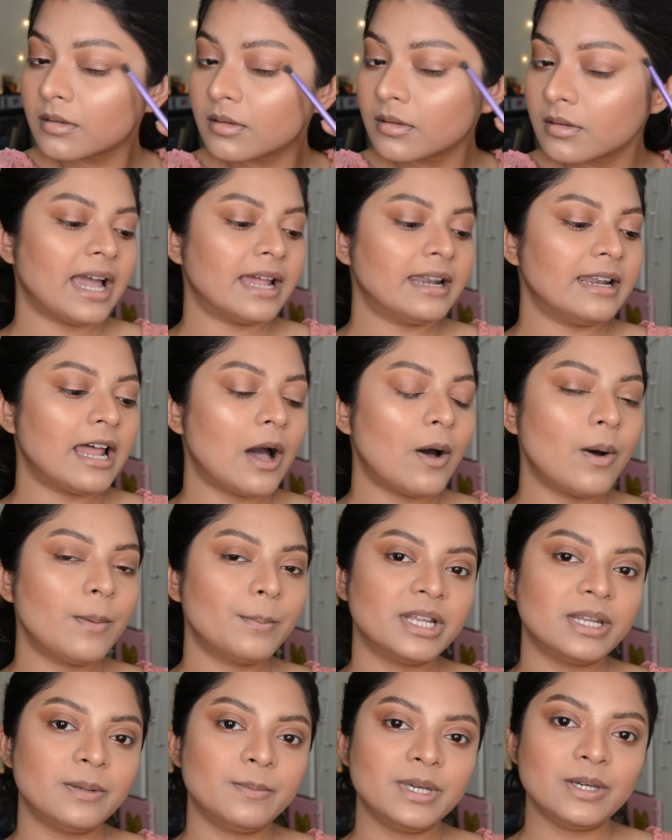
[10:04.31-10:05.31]
And now
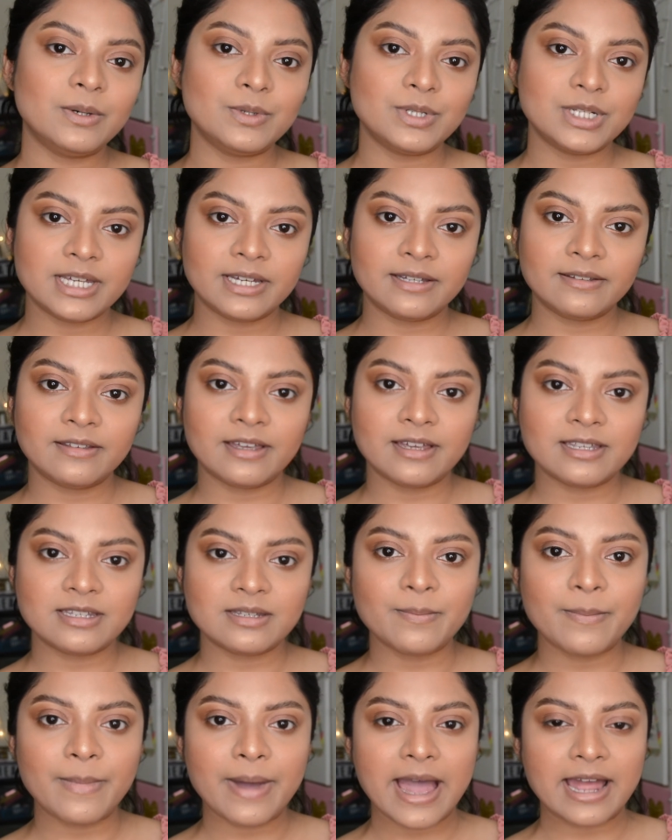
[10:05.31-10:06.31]
I'm going to be using
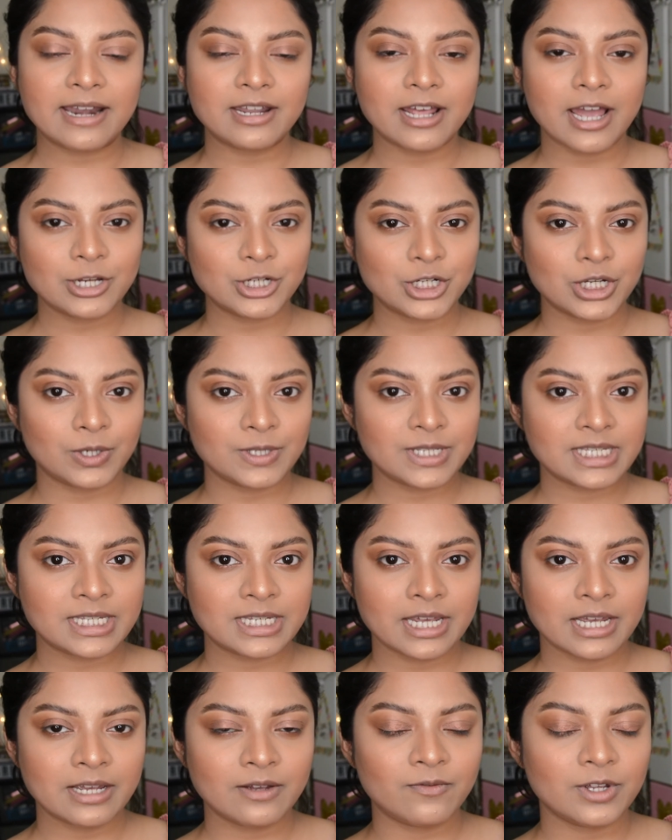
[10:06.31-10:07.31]
this matte eyeshadow
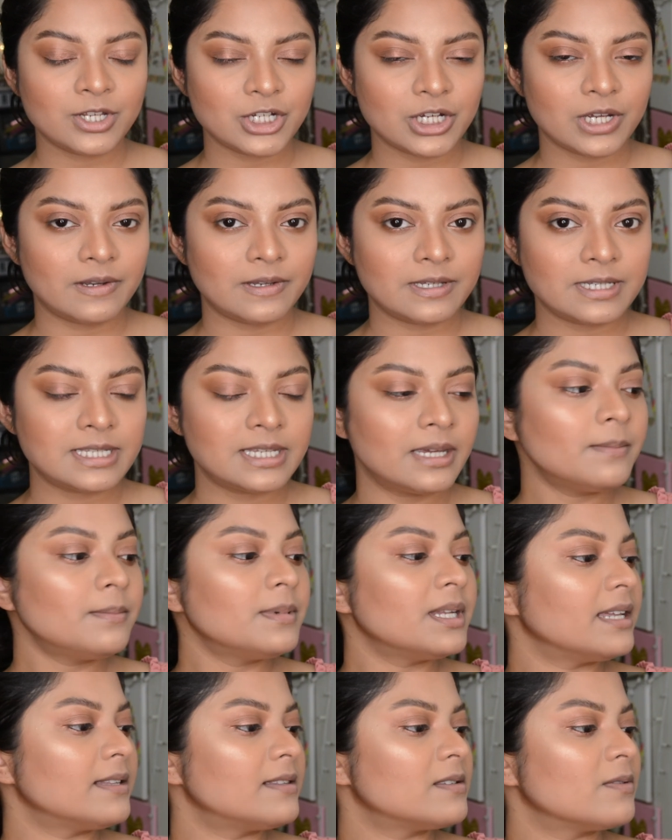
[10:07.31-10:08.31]
stick which I received.
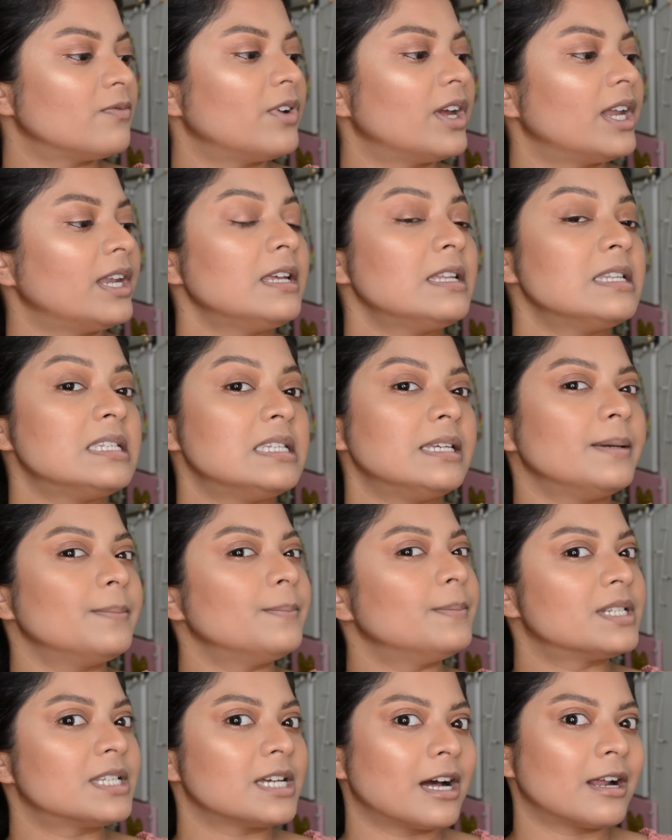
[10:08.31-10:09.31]
It's a very
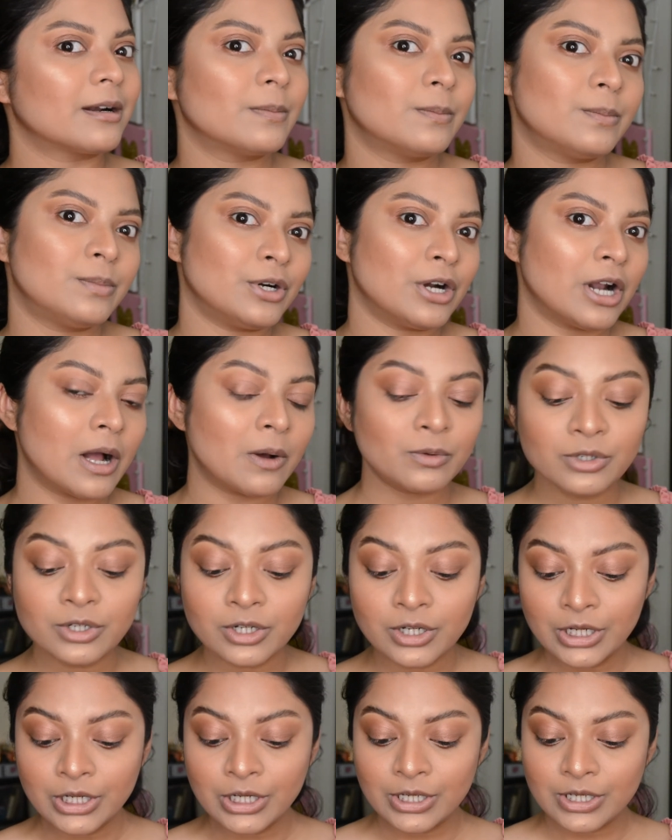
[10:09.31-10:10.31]
deep dark brown.
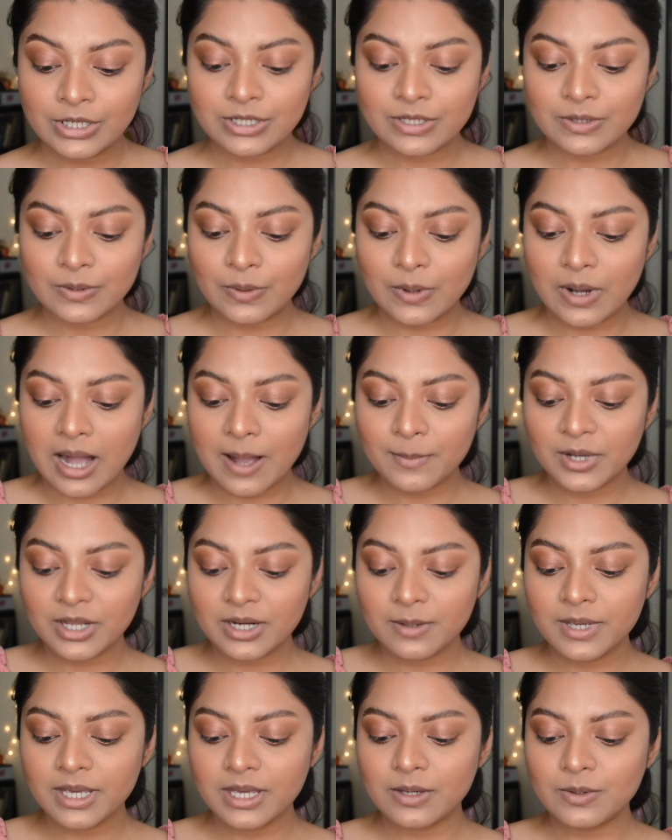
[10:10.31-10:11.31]
So I'm going
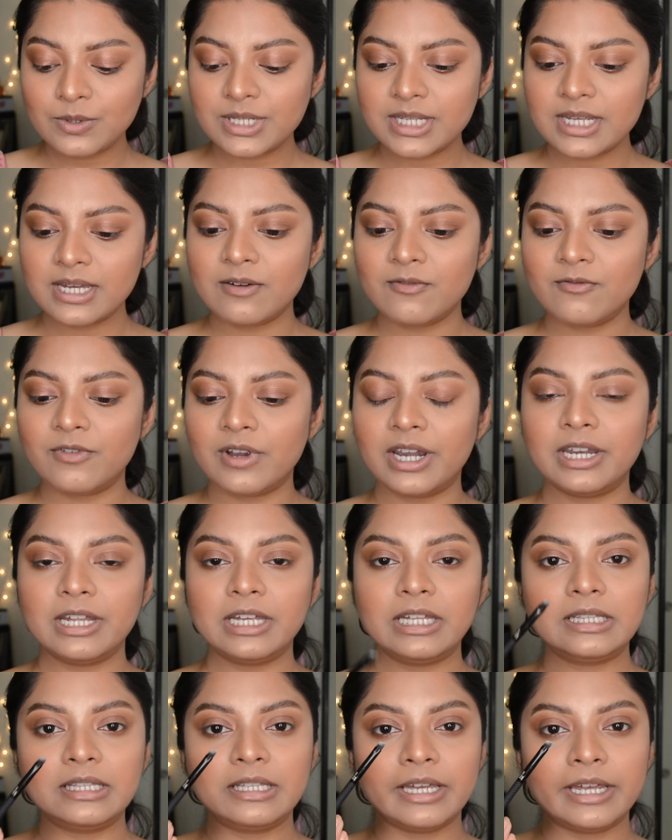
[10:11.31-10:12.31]
to be using a
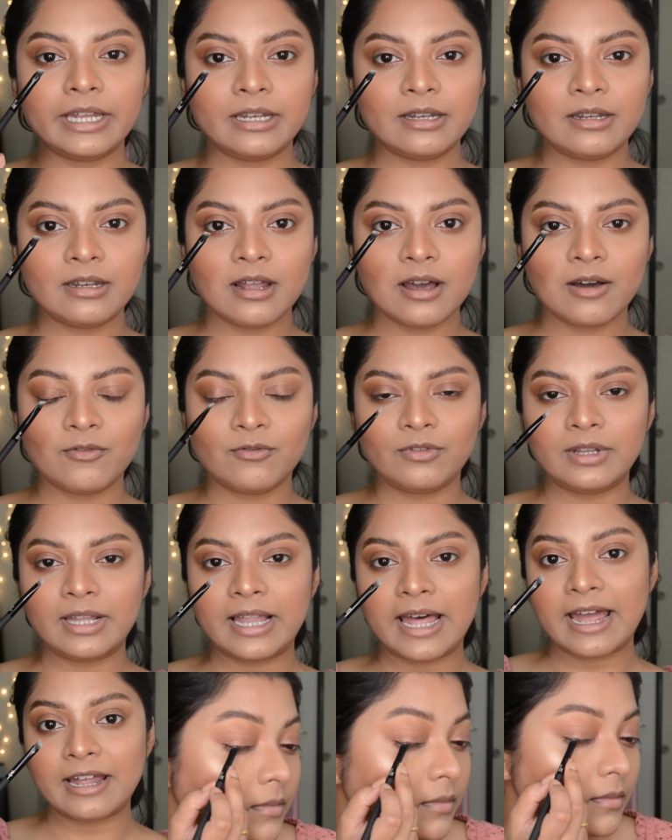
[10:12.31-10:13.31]
very thin
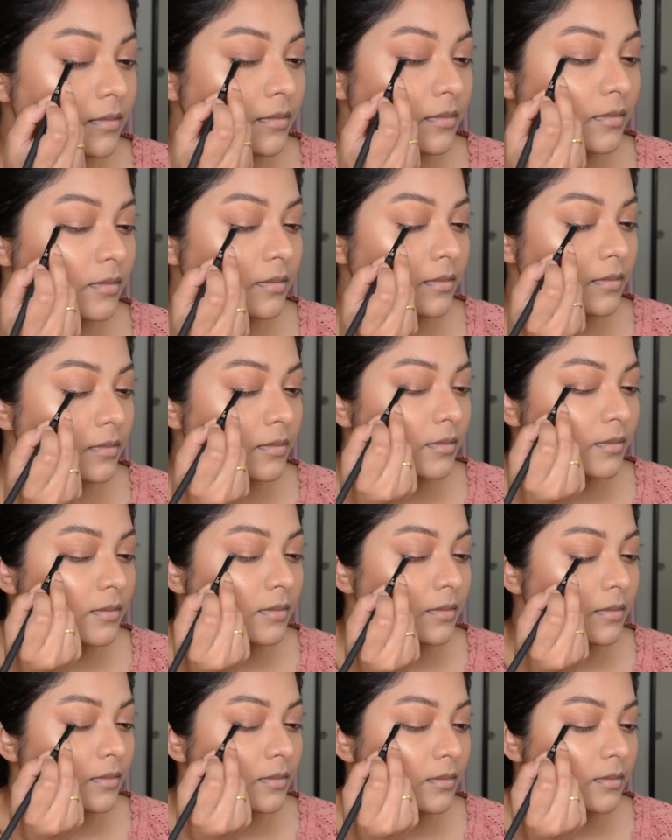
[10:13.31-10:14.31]
flat
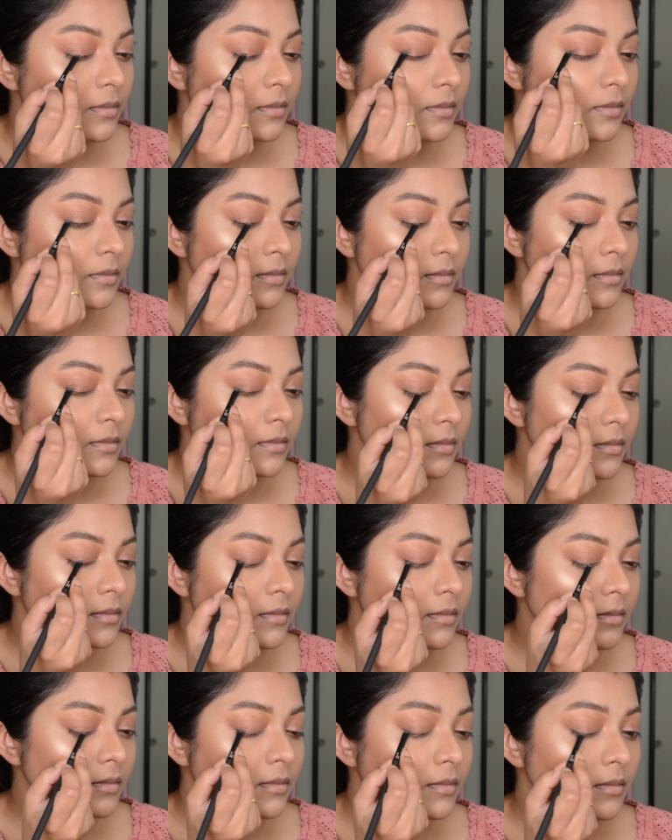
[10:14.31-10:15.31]
brush,
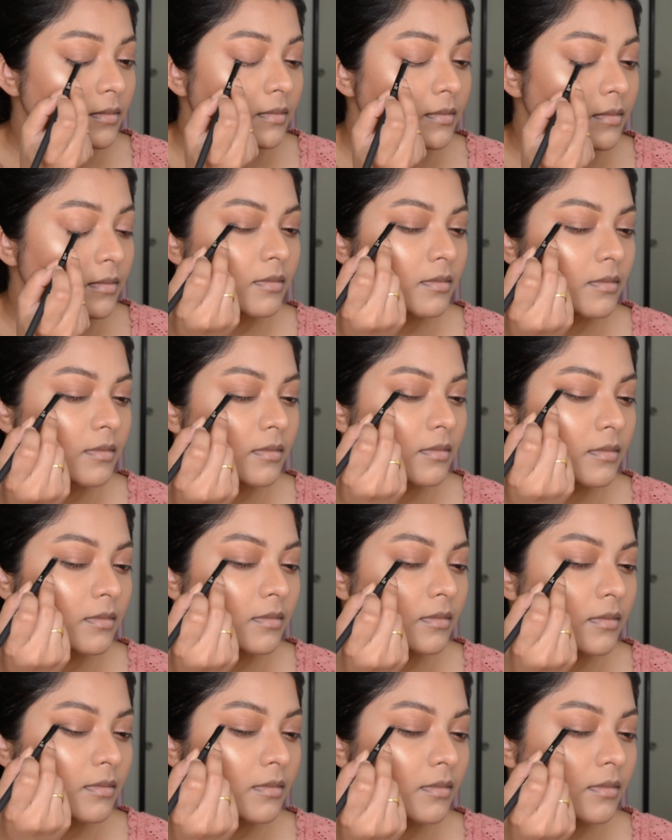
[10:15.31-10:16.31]
and
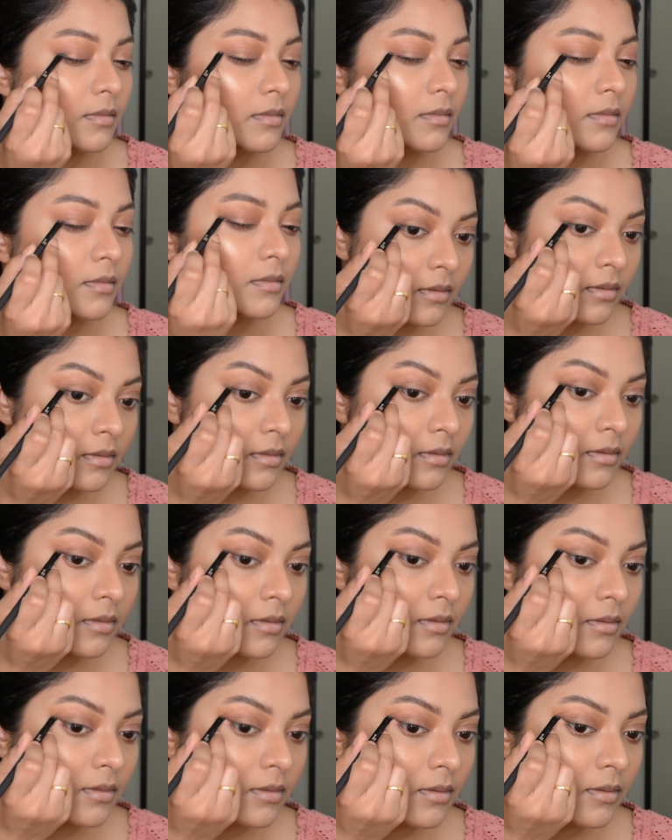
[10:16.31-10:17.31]
I'll use it
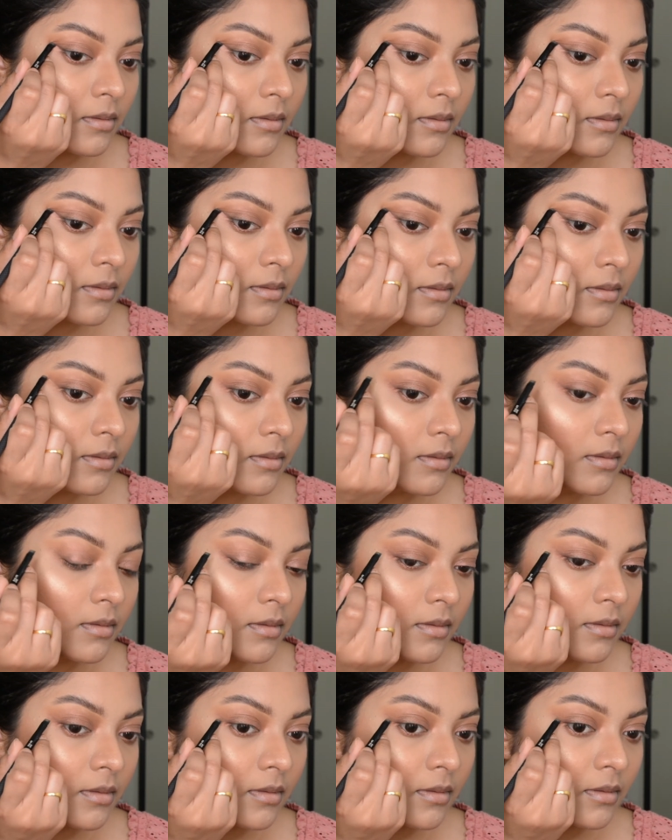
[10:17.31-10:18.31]
to define my
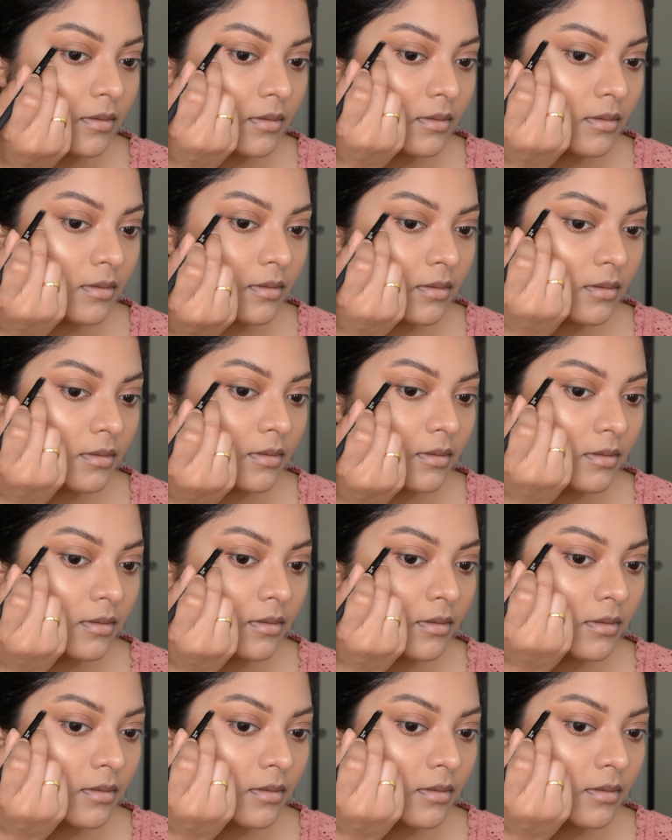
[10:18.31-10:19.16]
eyes a little better.